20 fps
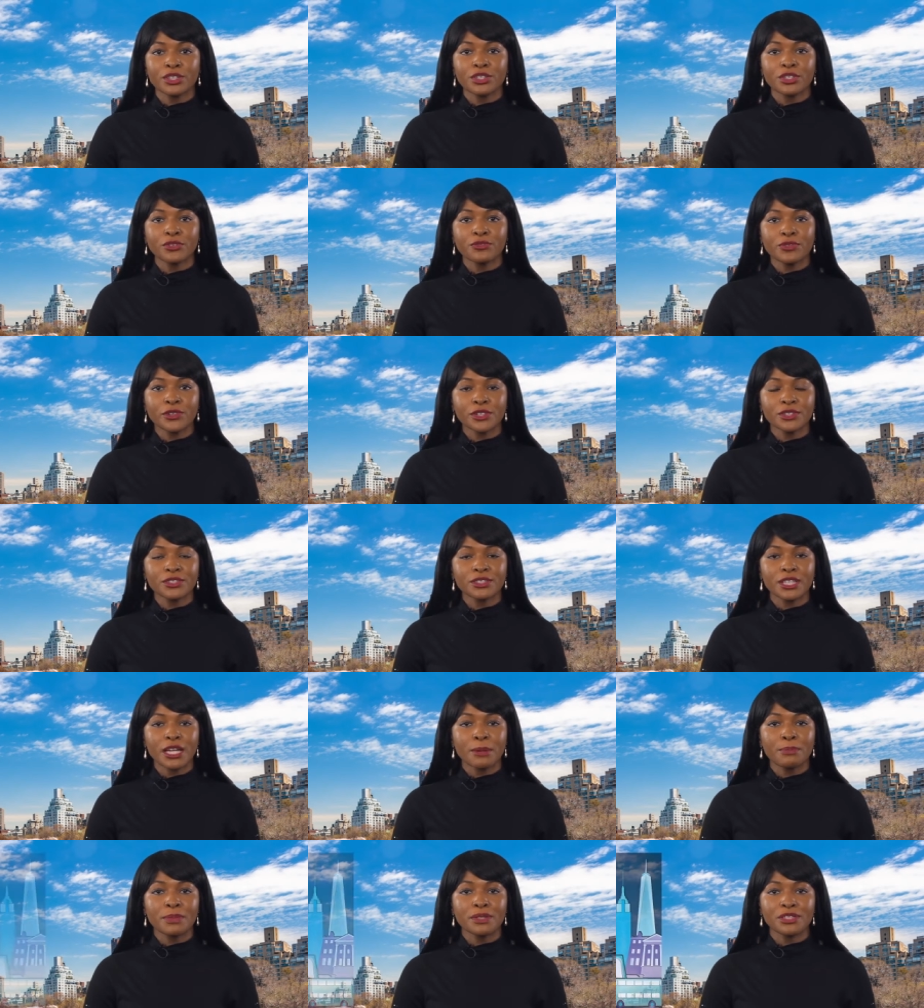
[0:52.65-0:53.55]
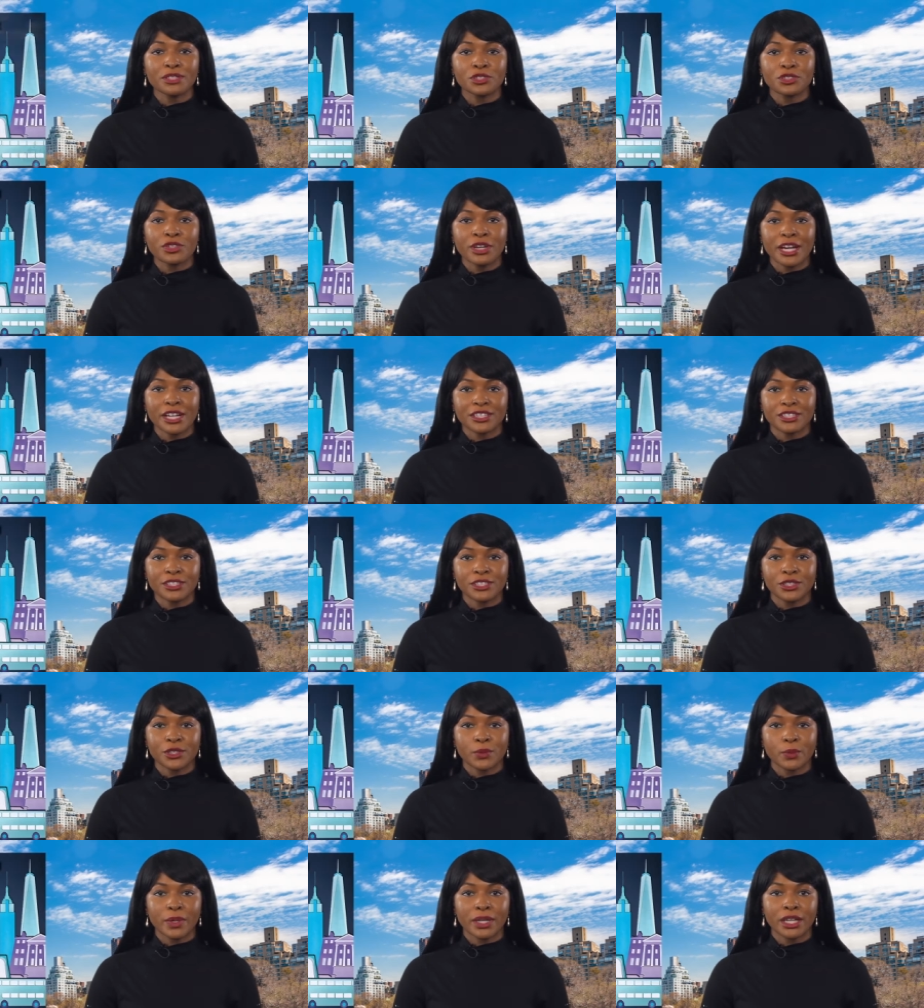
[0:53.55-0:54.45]
So first up is
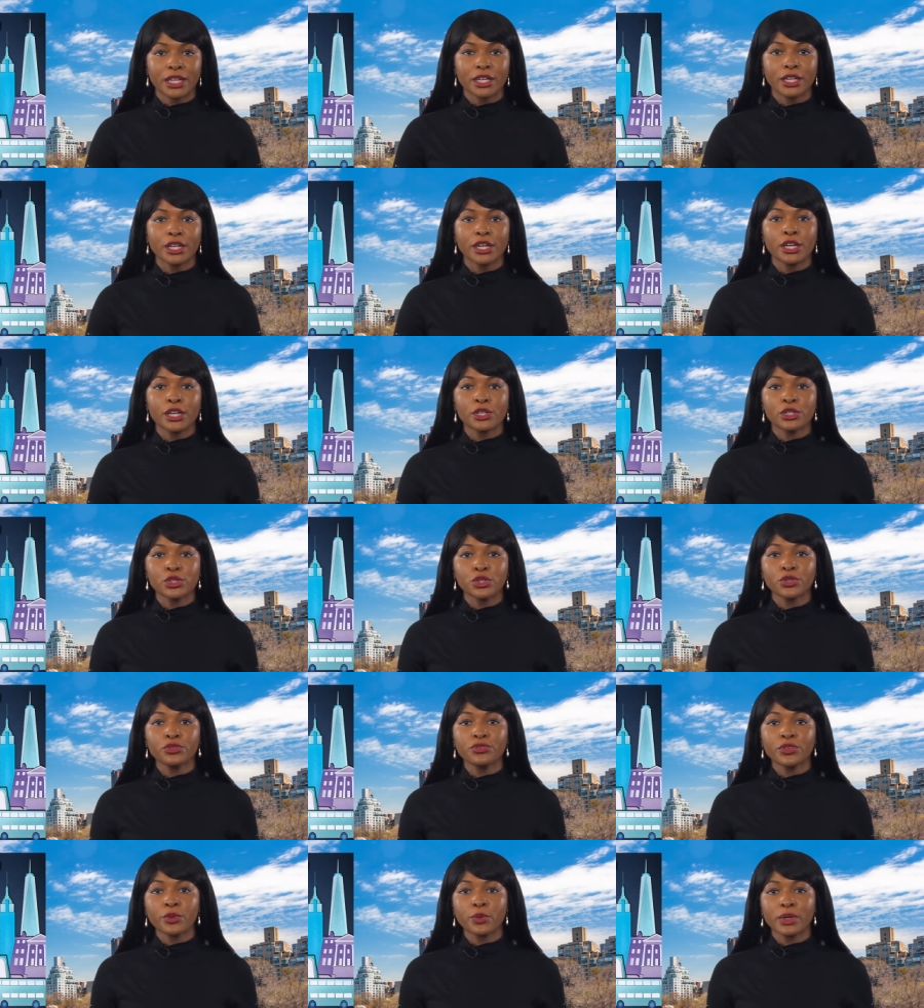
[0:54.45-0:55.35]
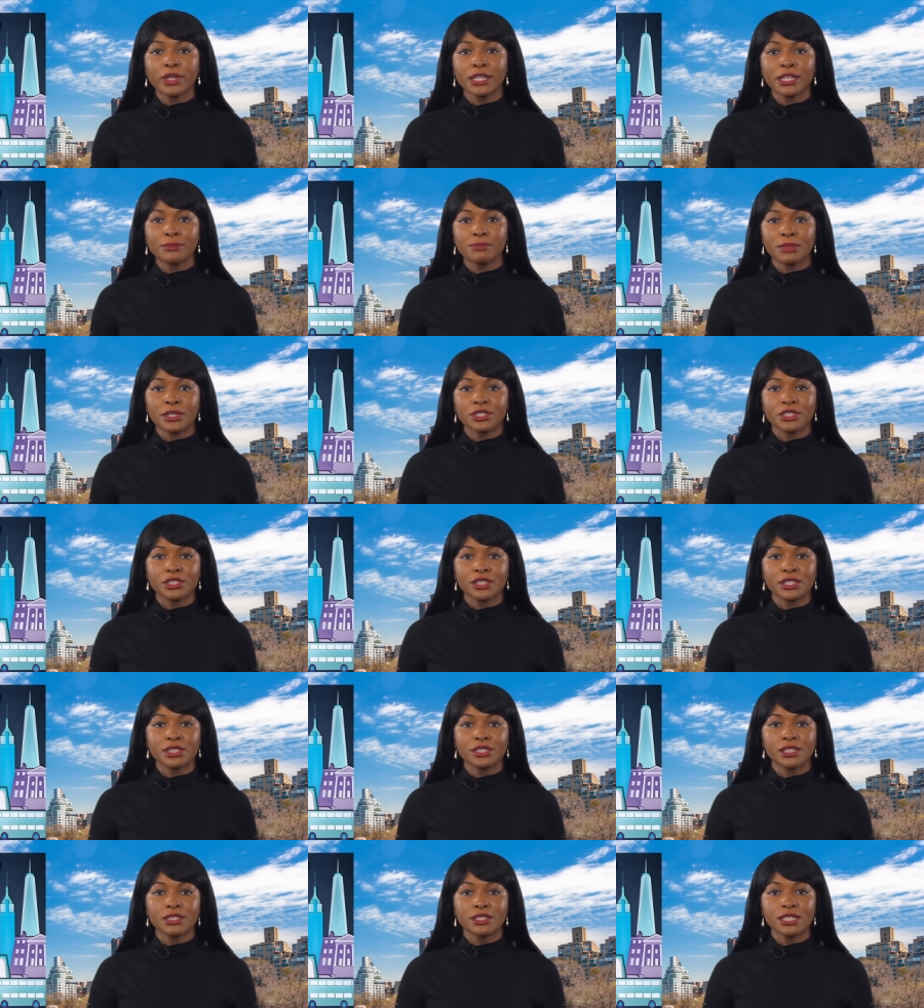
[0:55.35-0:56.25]
Attractions Week, two-for-one
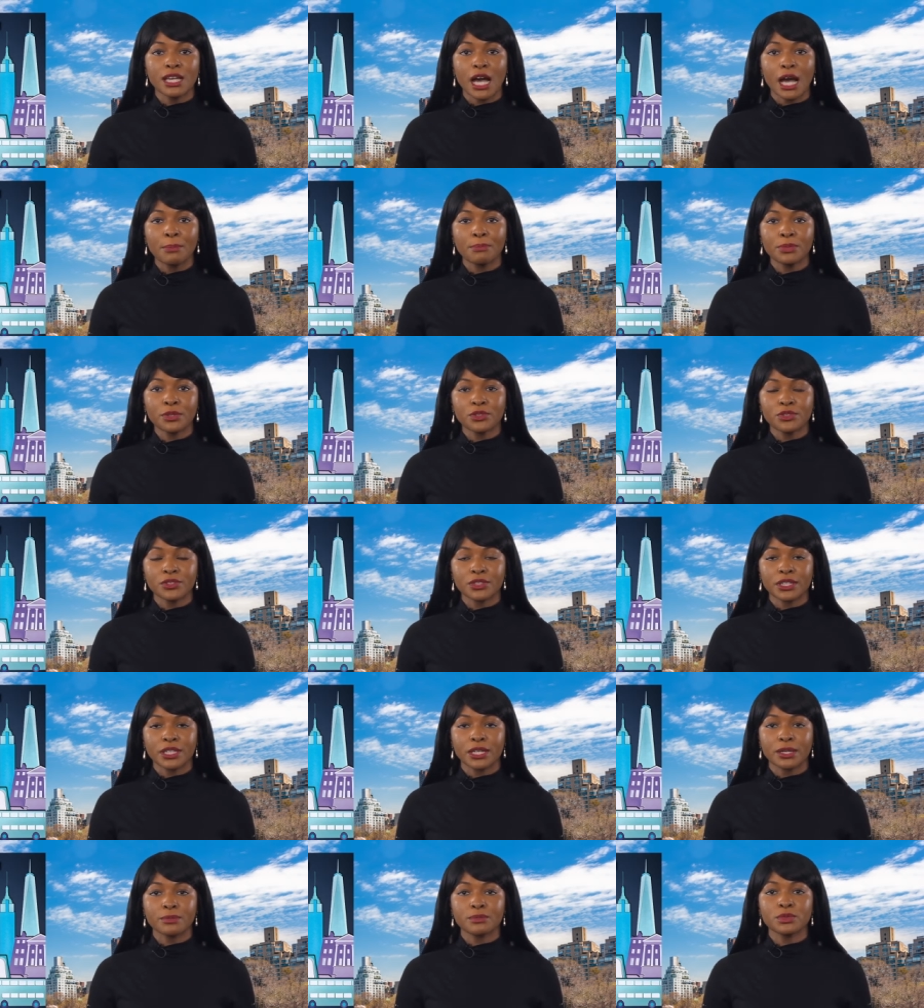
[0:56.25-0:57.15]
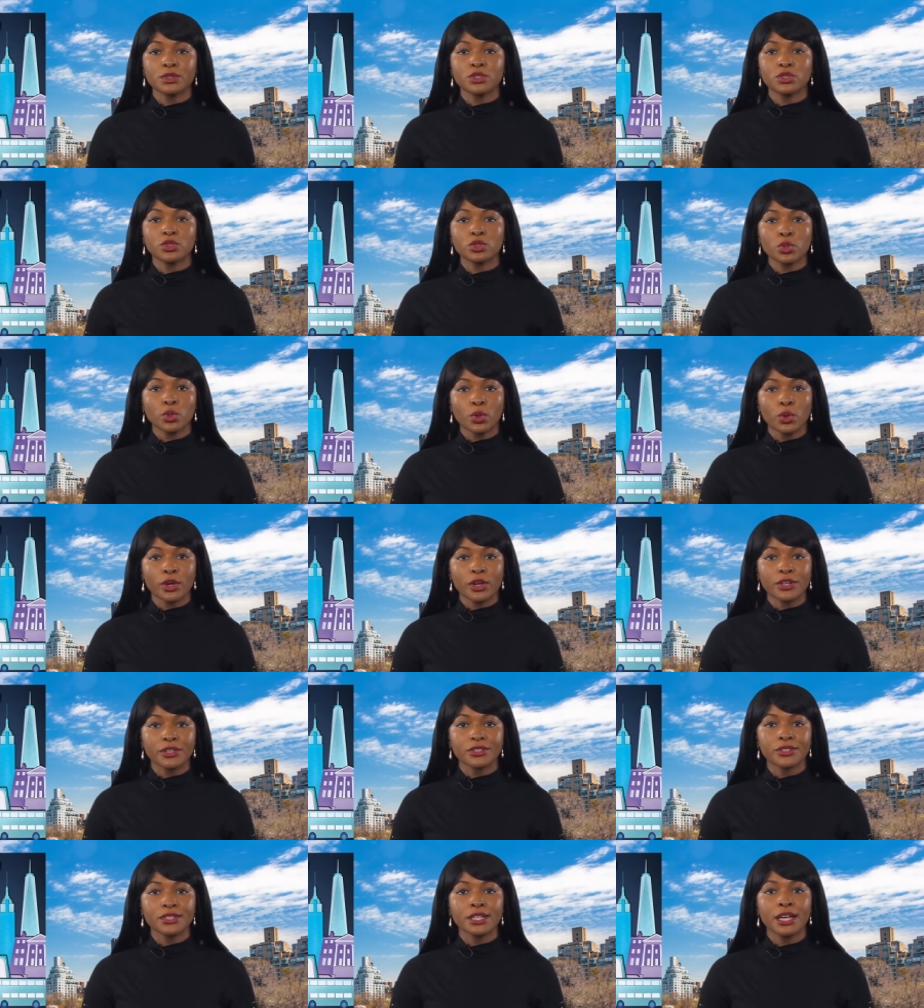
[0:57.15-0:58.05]
admission to top museums,
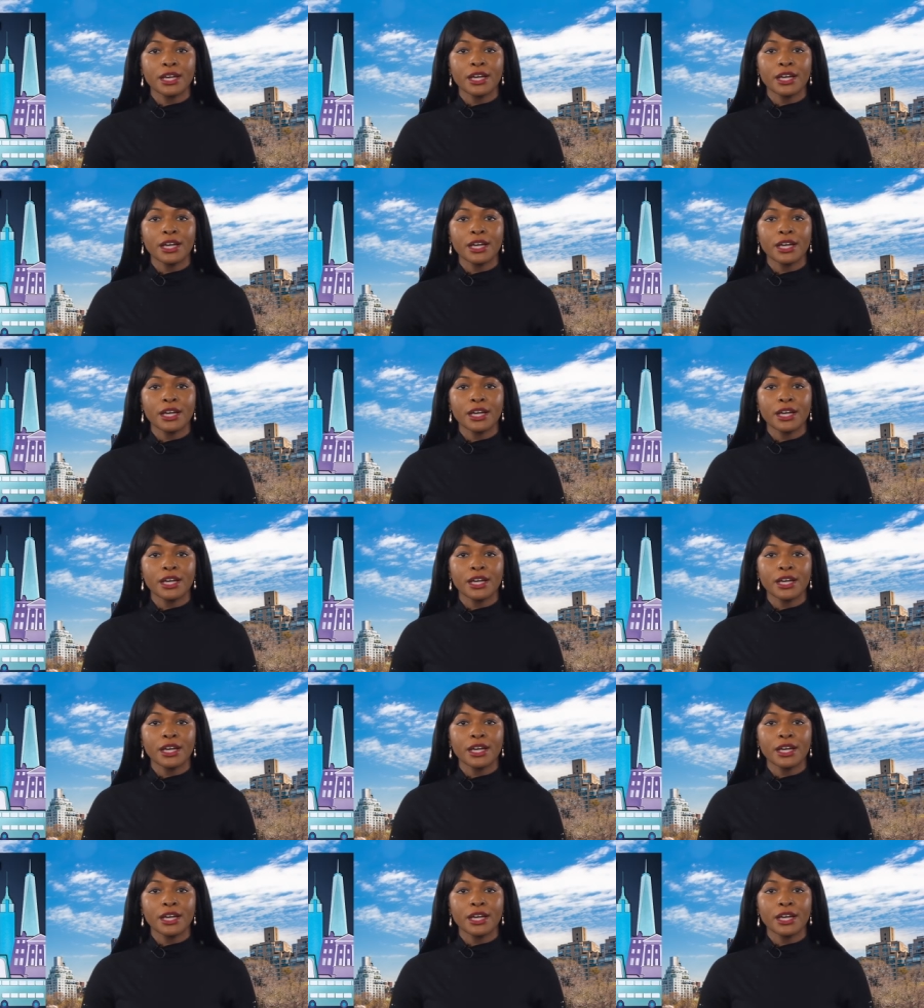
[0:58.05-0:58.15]
tours,